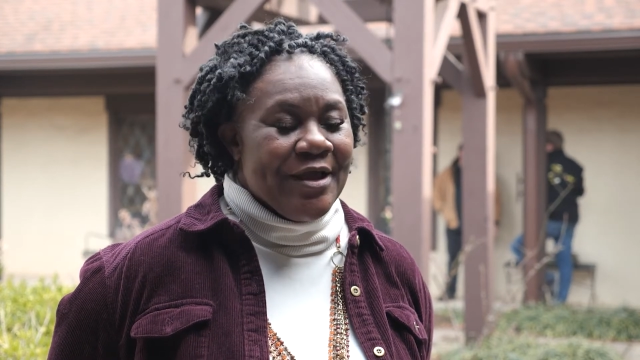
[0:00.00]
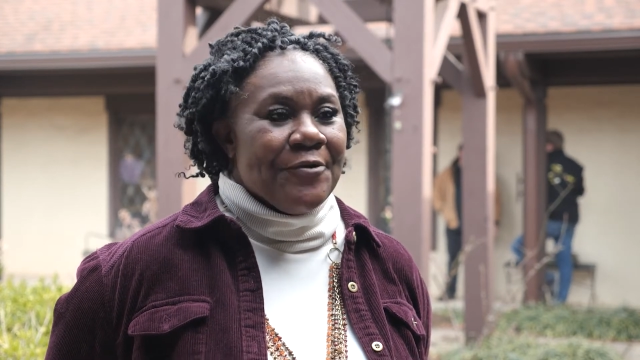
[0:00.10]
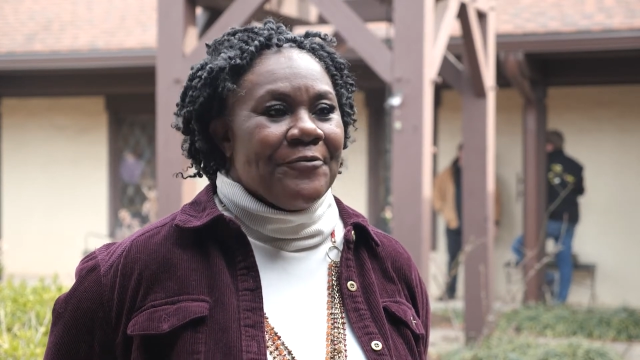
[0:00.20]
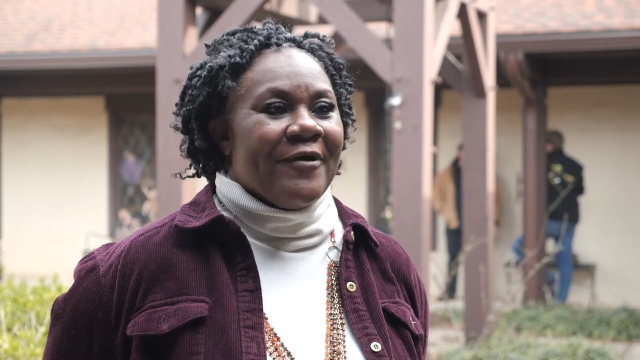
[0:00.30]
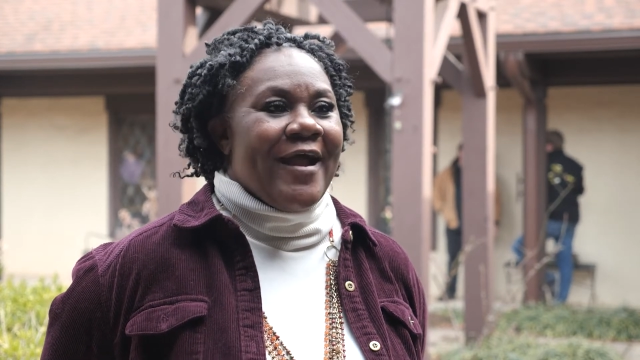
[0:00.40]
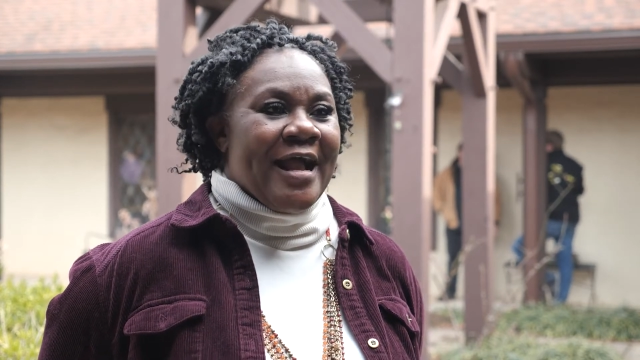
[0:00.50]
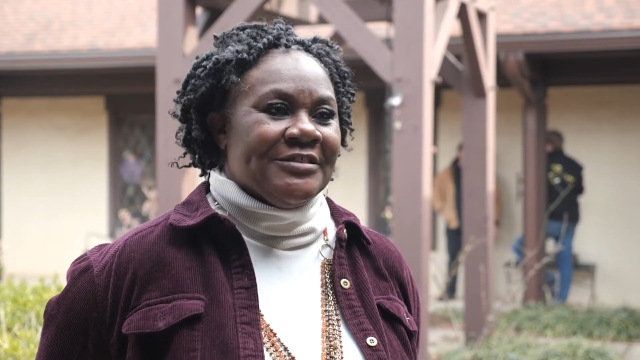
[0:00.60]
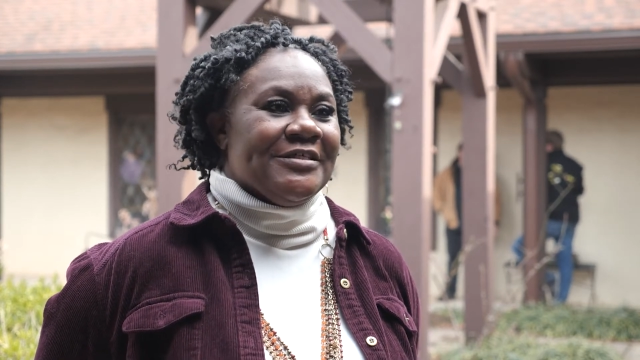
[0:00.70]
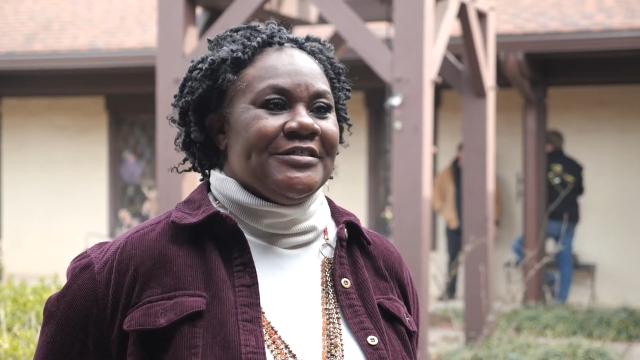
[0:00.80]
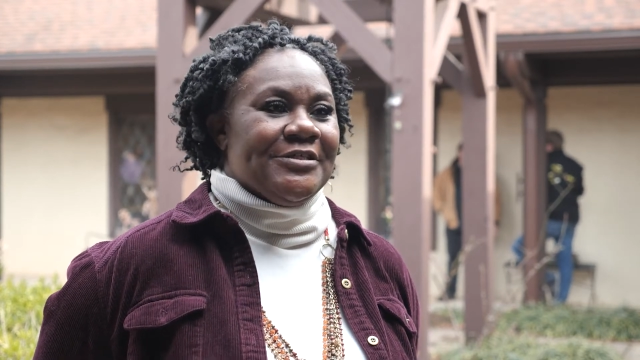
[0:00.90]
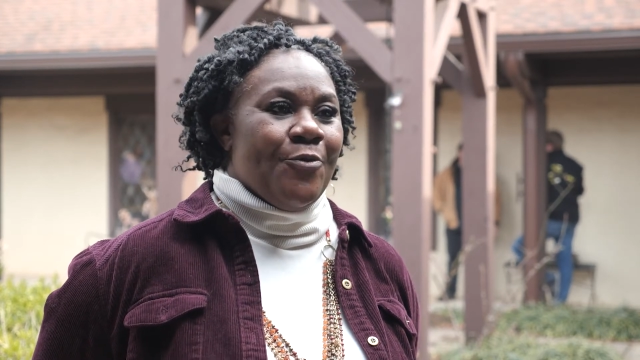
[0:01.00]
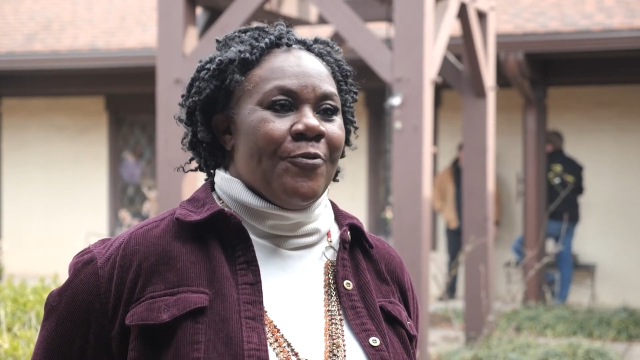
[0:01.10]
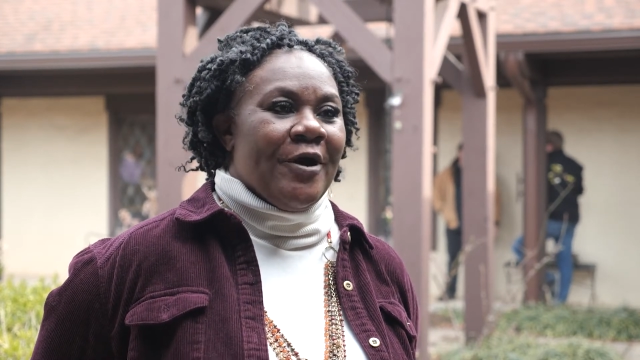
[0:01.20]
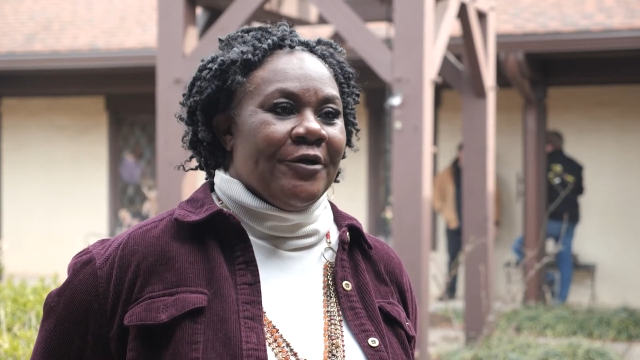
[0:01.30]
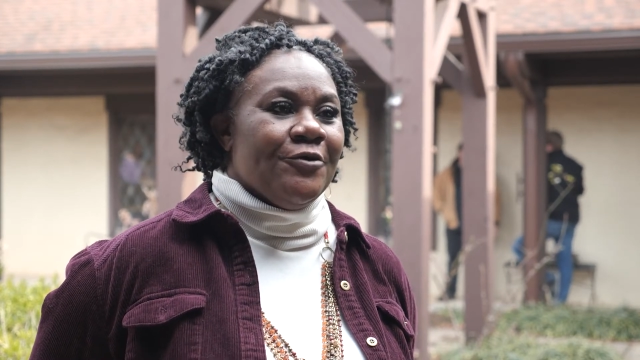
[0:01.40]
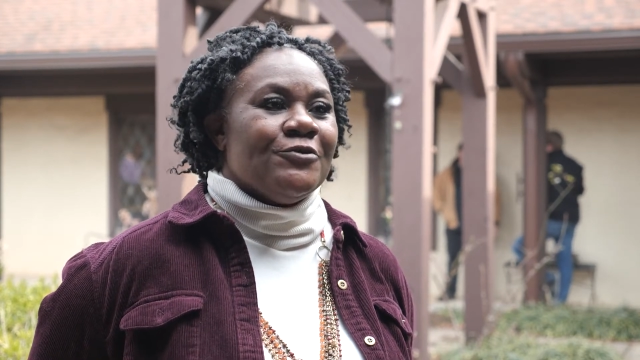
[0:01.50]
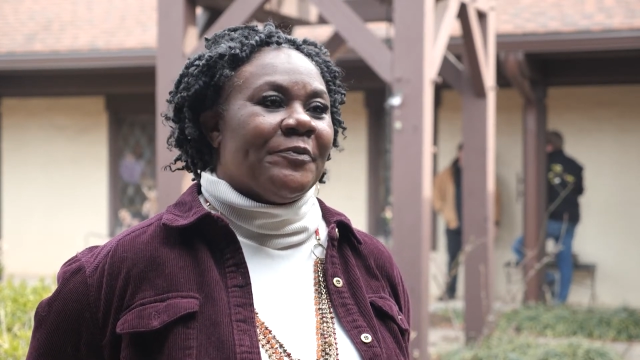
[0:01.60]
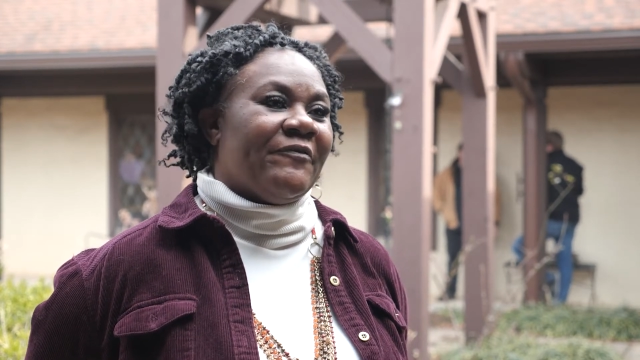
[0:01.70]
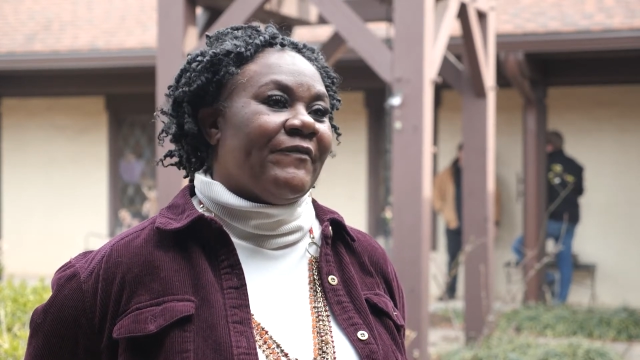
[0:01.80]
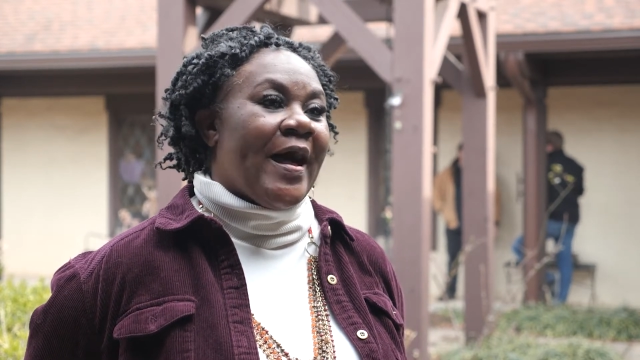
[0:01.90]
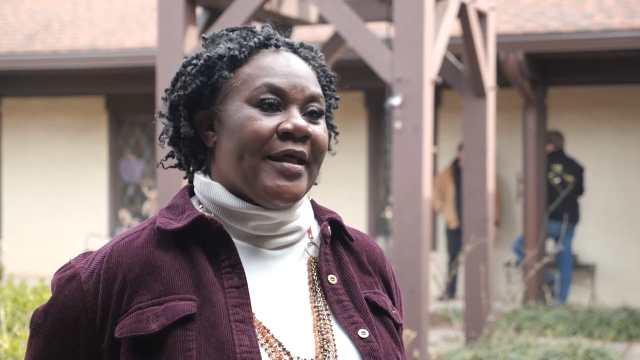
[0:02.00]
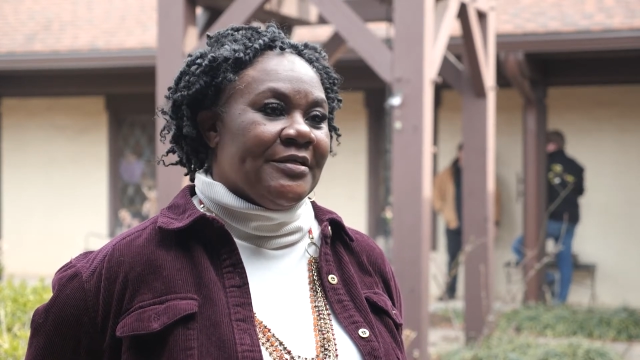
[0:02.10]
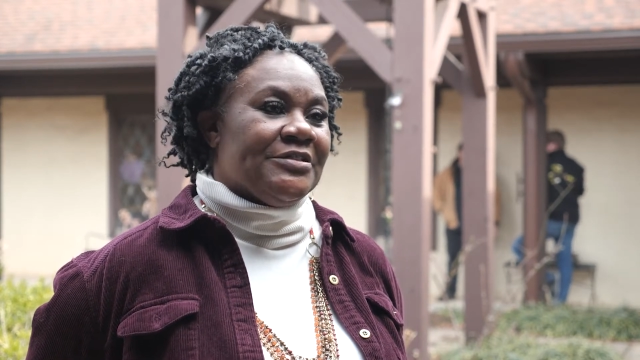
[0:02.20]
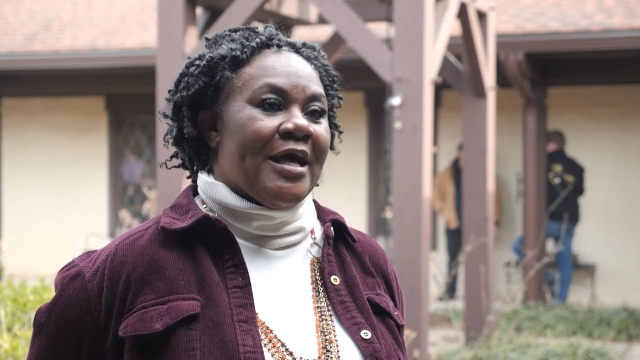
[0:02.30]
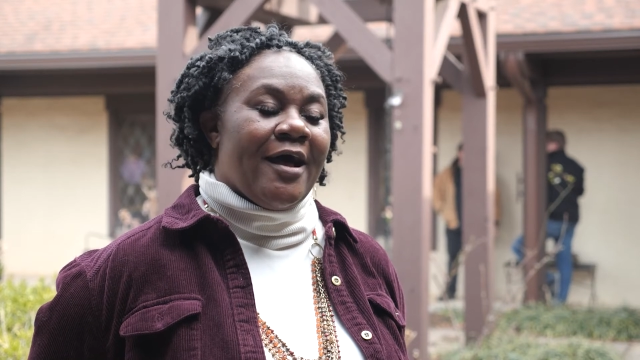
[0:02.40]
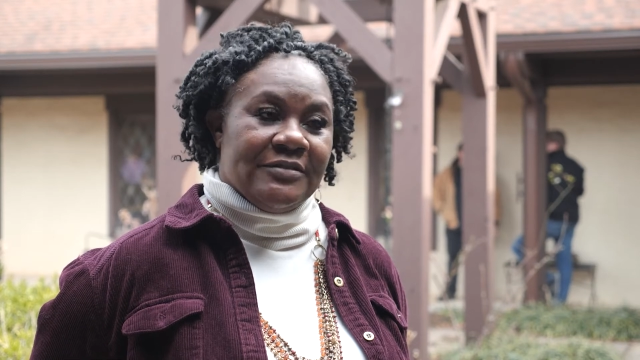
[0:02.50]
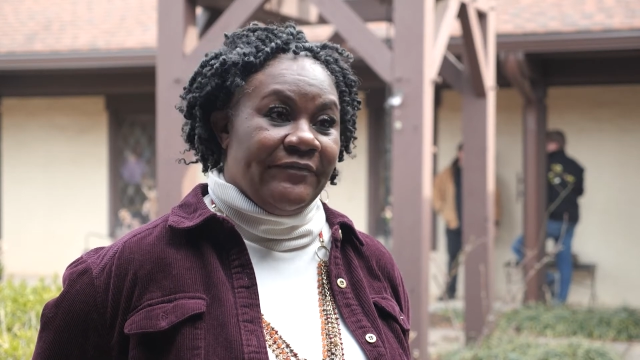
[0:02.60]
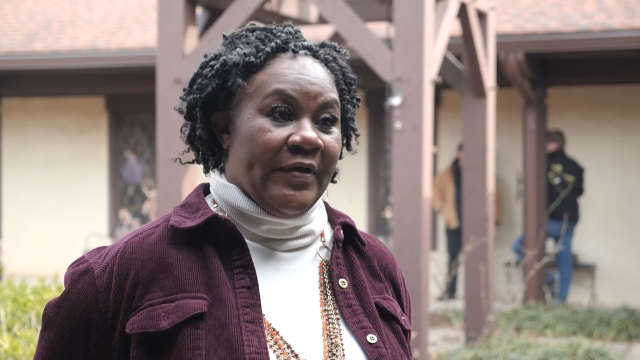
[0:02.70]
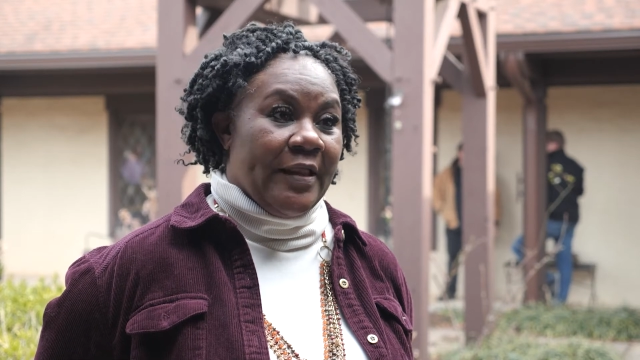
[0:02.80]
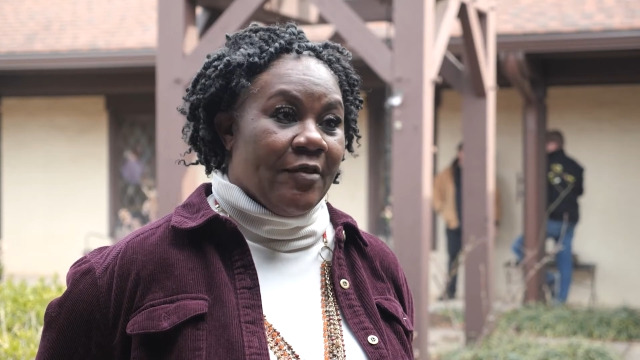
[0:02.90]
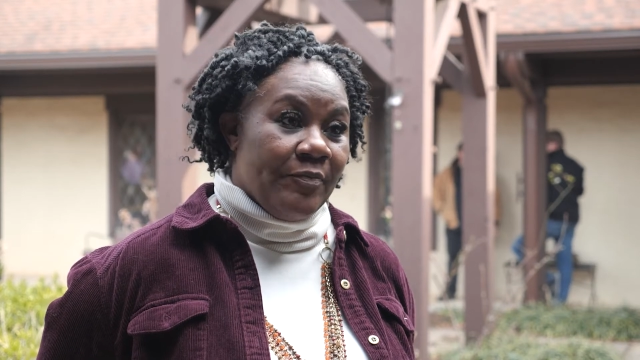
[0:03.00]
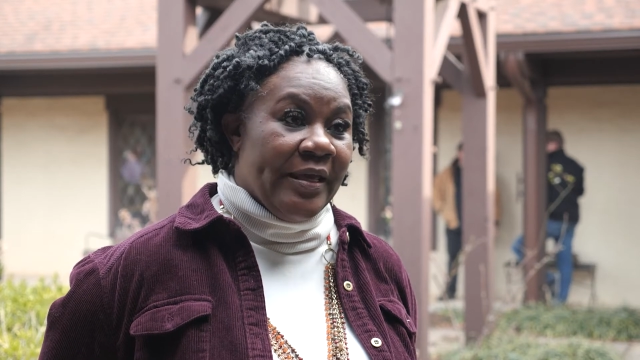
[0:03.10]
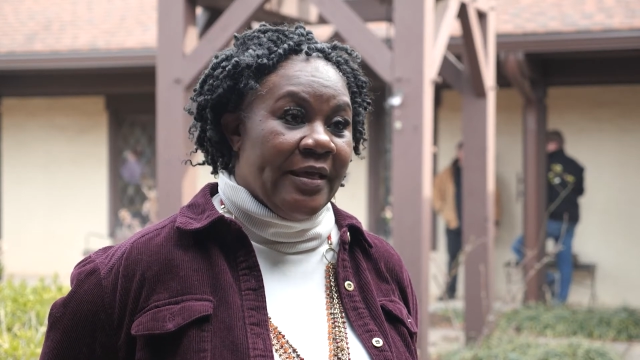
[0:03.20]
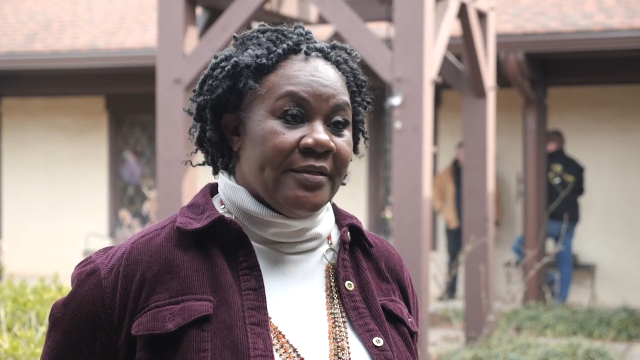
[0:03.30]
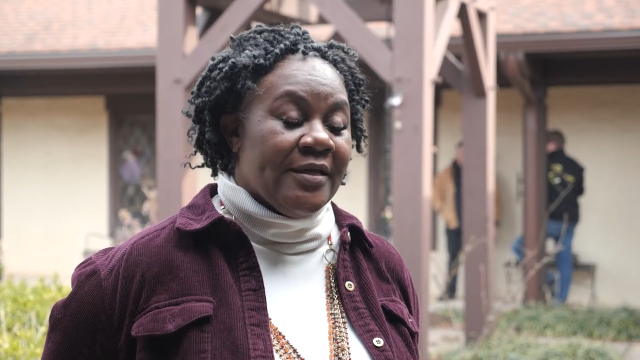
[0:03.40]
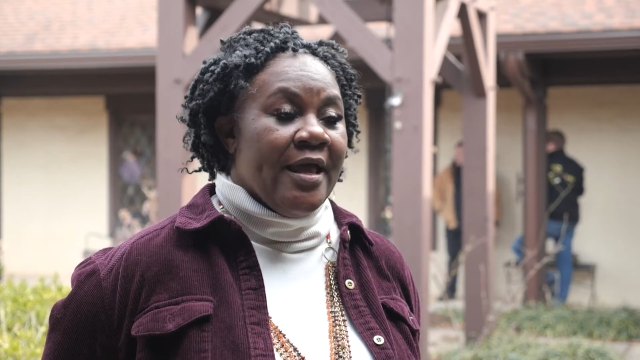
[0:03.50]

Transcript: We're actually someone who's providing child development